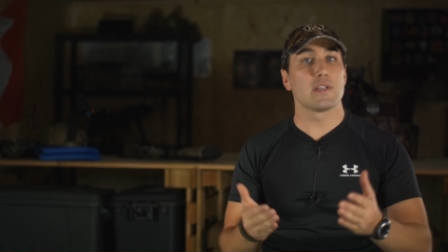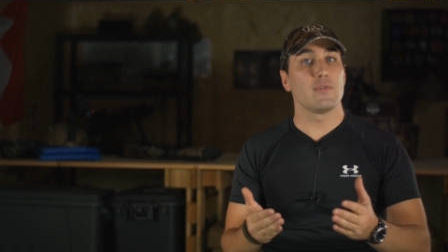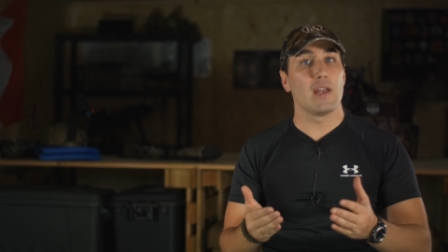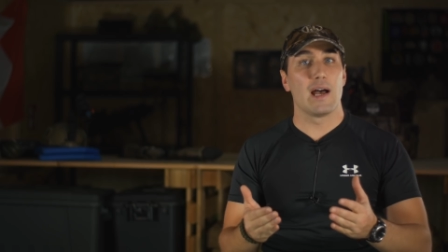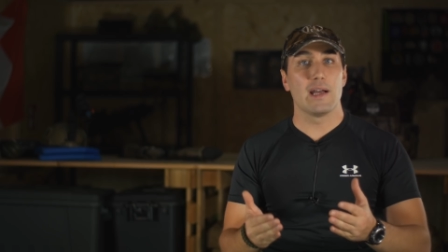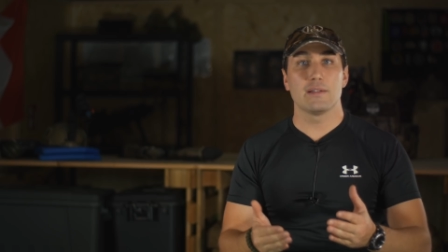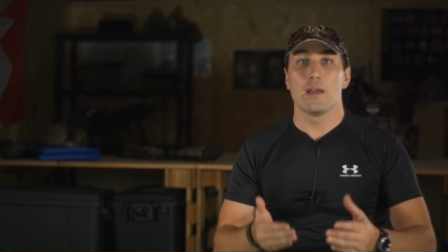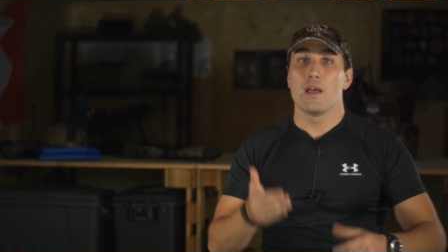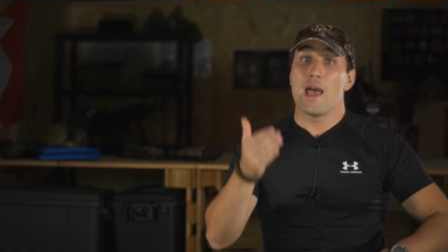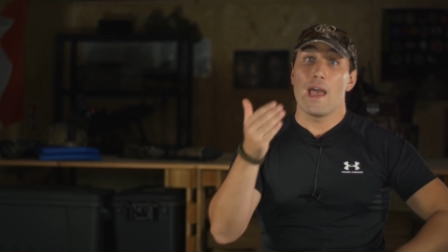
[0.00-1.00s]
of light,
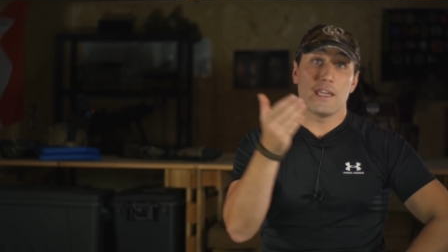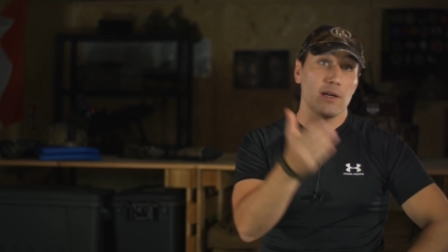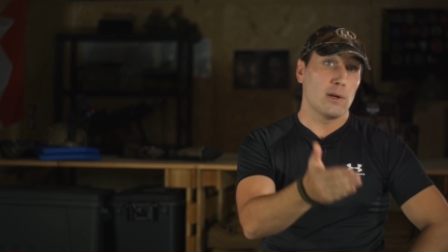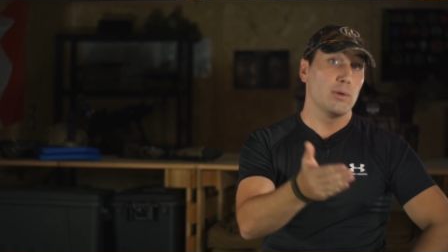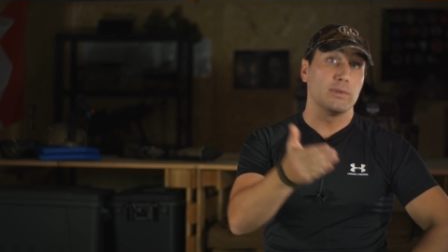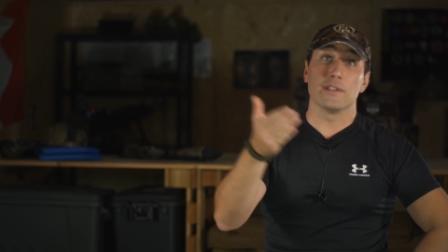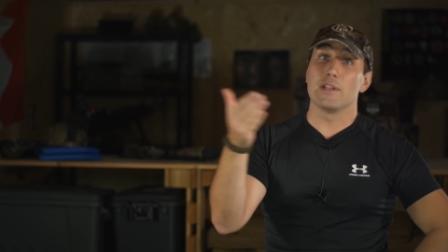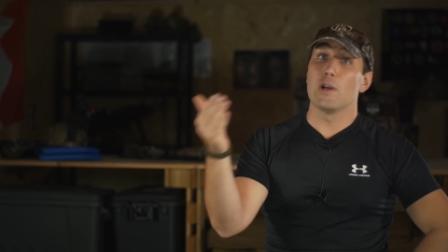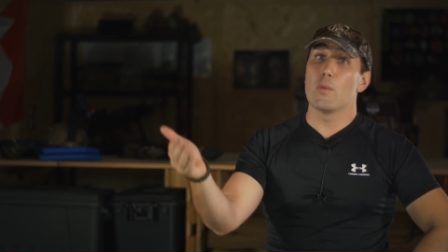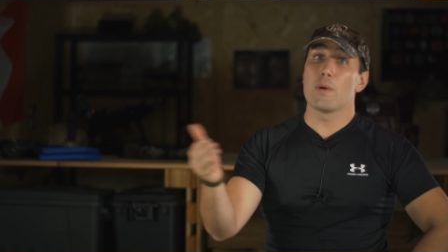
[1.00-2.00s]
including
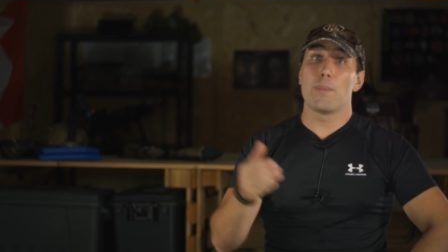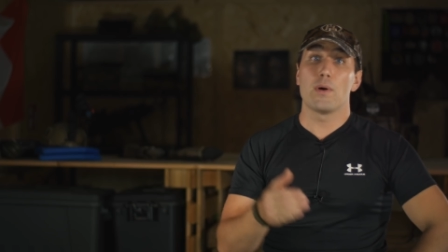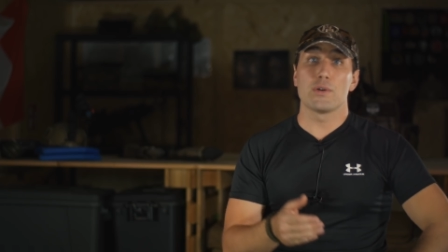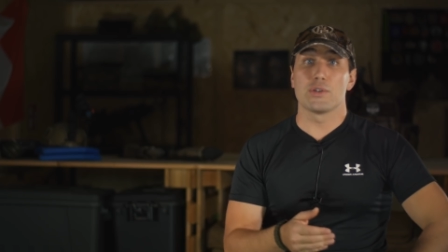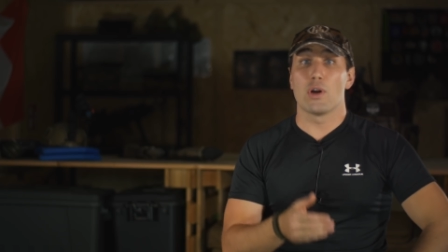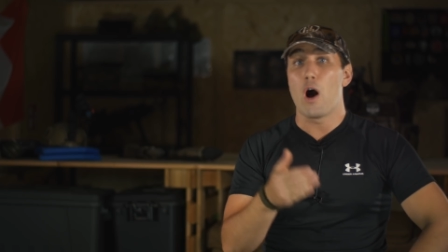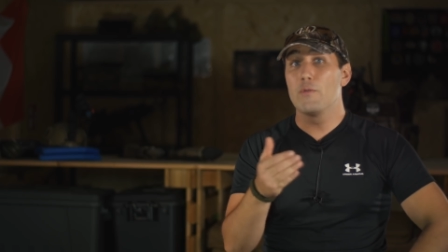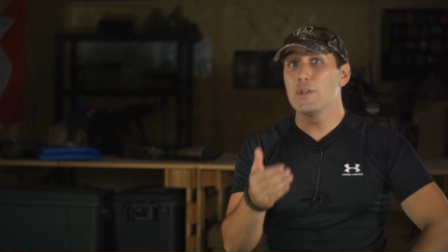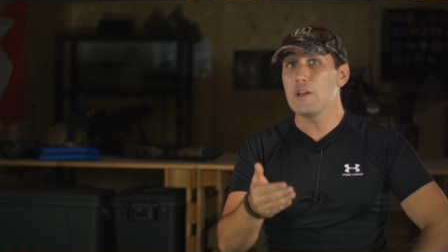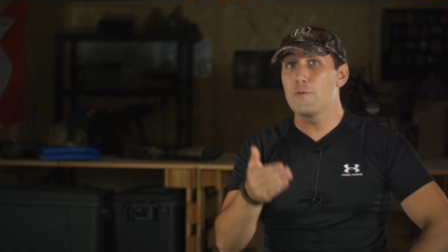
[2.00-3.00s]
the lower portion
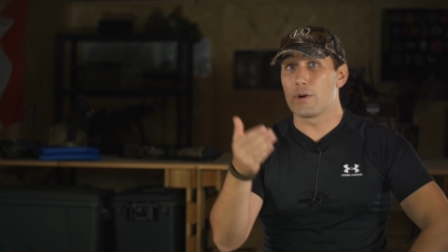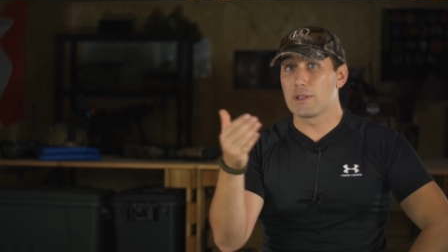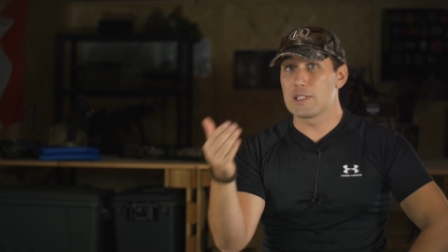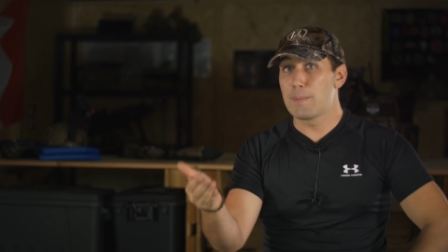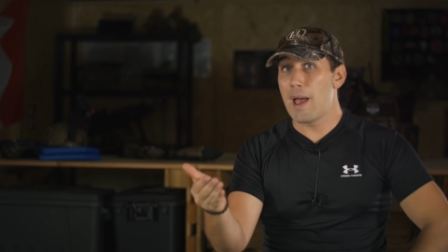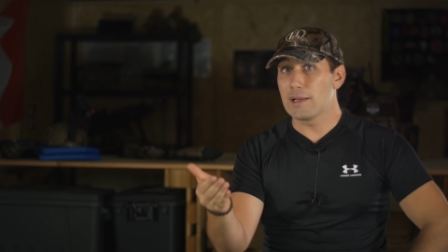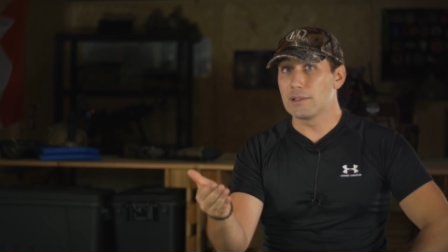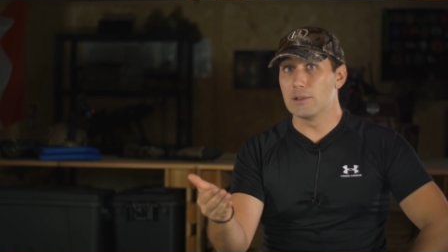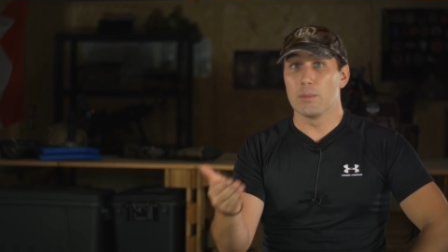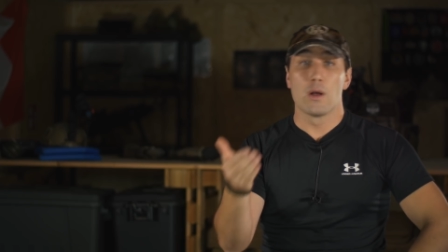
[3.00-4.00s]
of the infrared
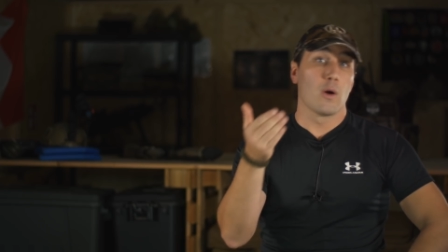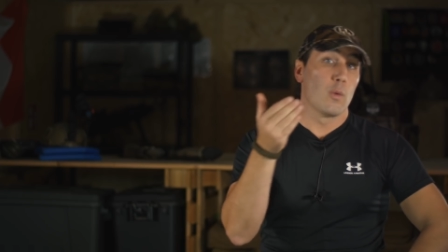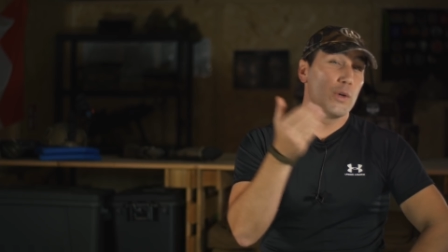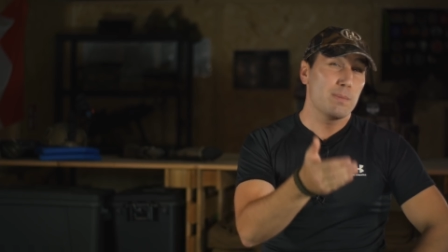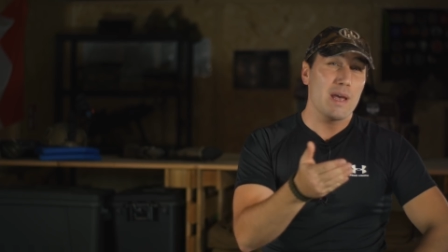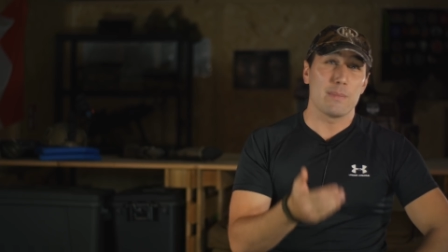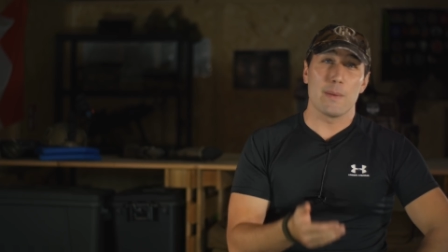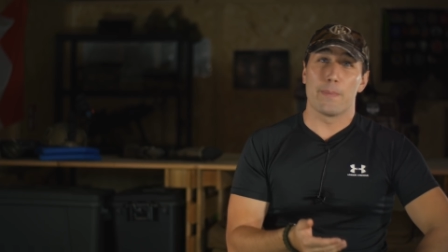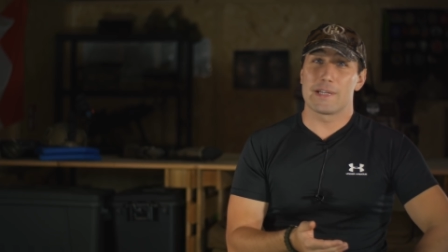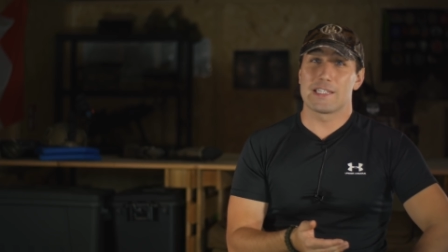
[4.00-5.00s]
spectrum, which may be
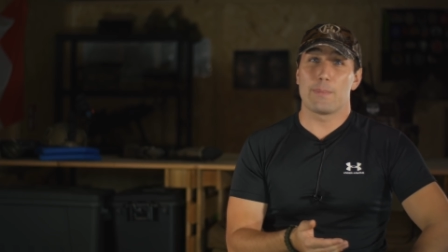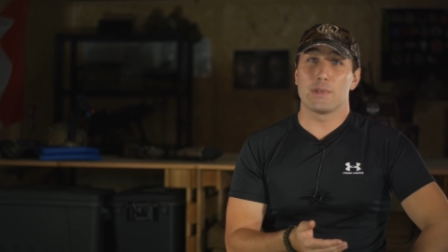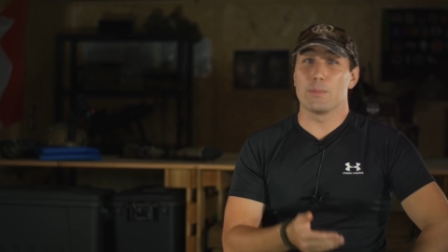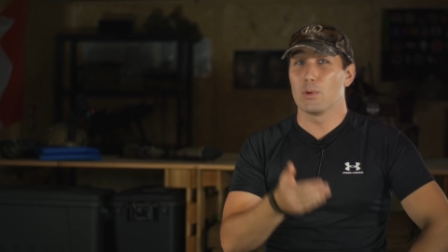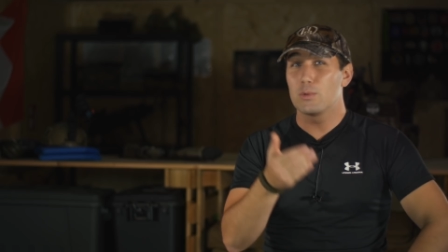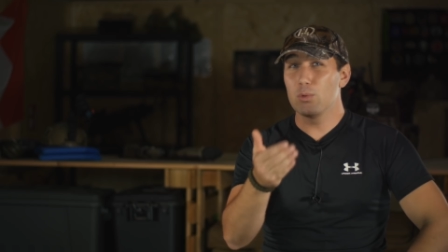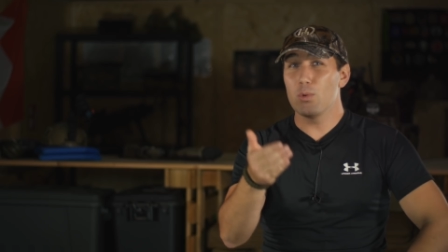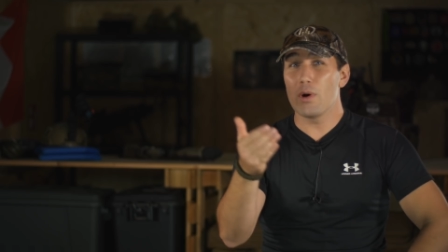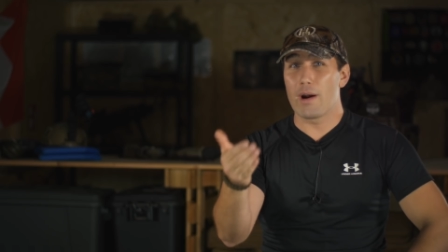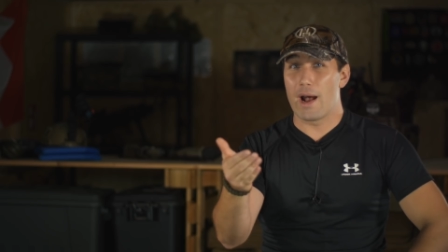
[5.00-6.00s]
imperceptible to
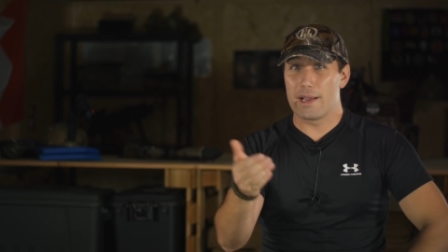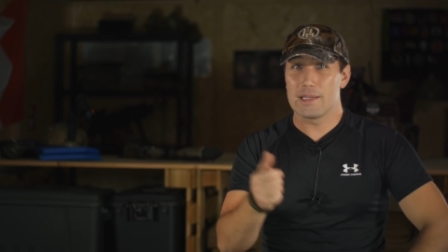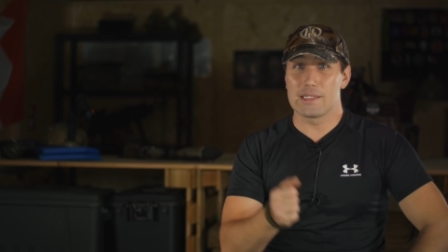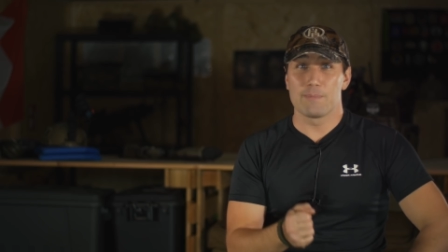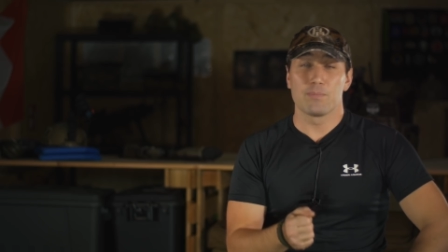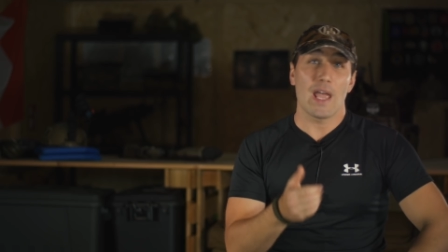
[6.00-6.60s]
our eyes,